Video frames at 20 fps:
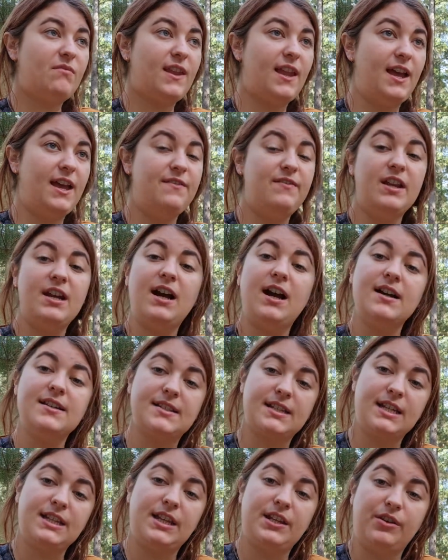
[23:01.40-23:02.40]
and then
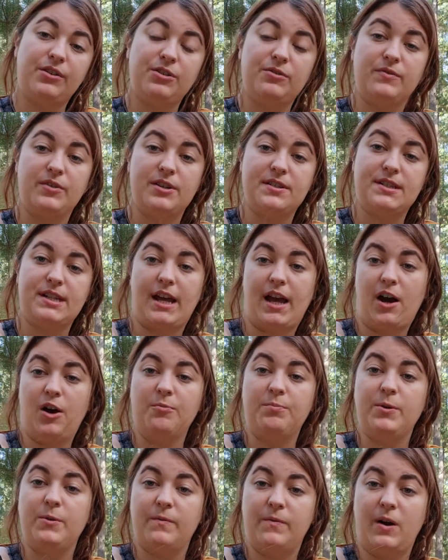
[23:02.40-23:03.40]
asking the universe to help
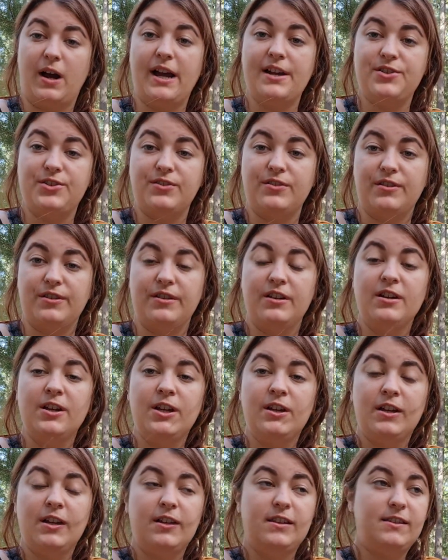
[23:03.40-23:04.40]
provide you
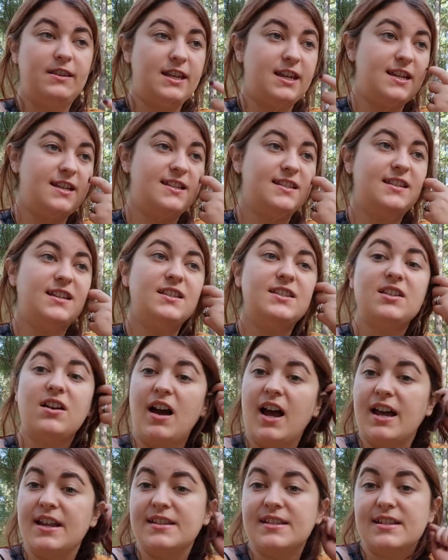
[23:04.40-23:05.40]
these
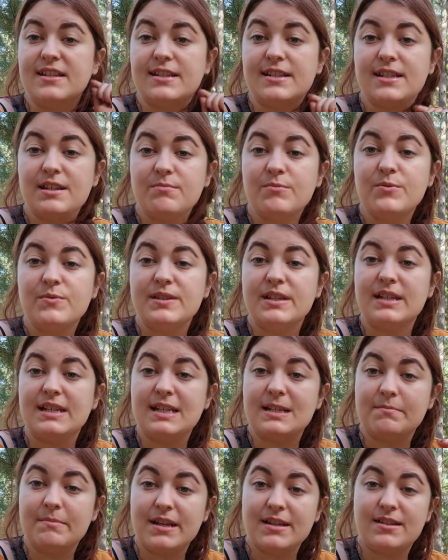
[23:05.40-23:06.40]
signs, these symbols, and
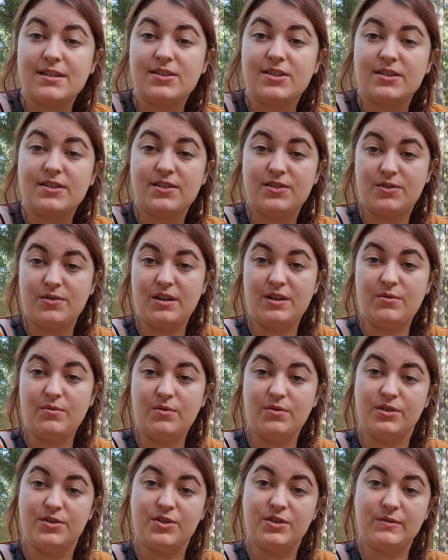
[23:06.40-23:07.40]
these messages in
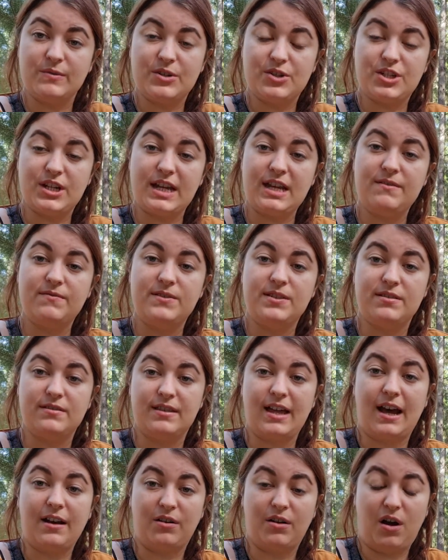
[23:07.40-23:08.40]
order to achieve
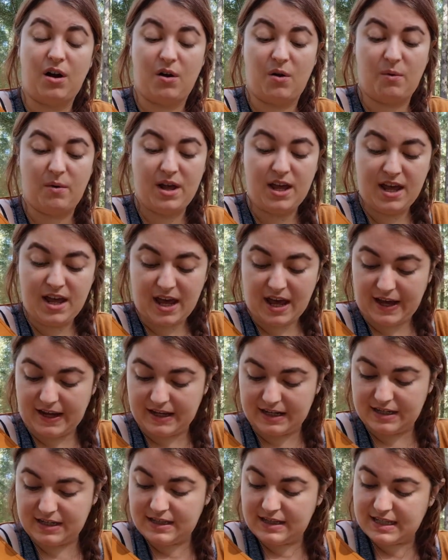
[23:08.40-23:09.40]
that goal.
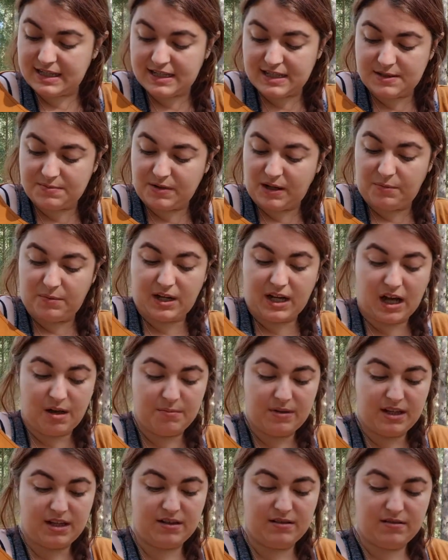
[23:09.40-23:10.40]
And this is where we're
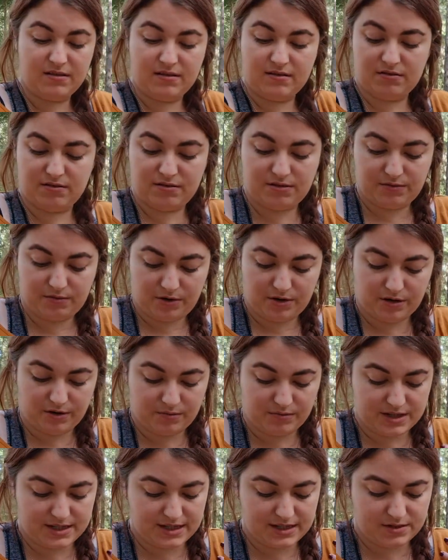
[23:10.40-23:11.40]
coming through.
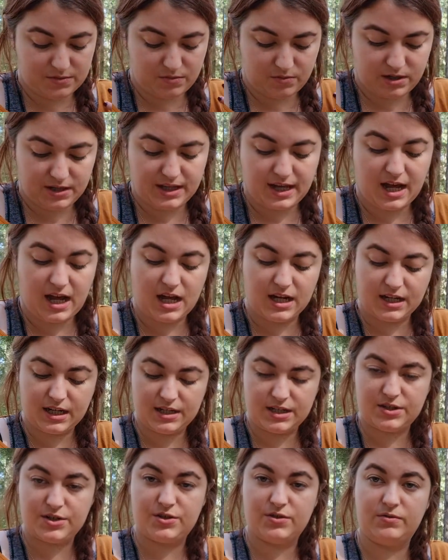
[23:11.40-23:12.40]
This is all of that
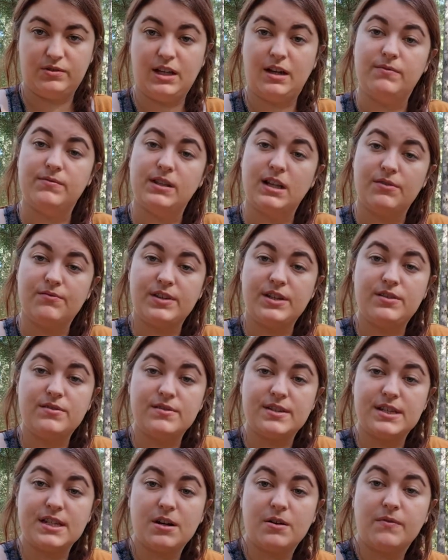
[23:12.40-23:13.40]
unconditional love, loving
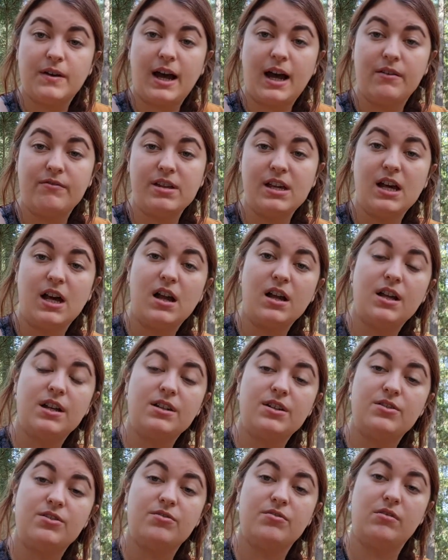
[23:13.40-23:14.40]
yourself, having
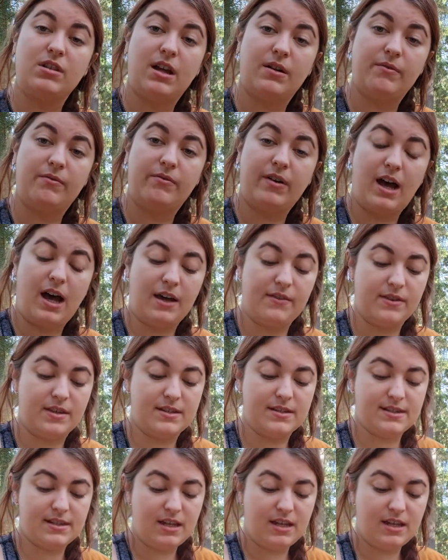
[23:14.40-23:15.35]
unconditional love for others,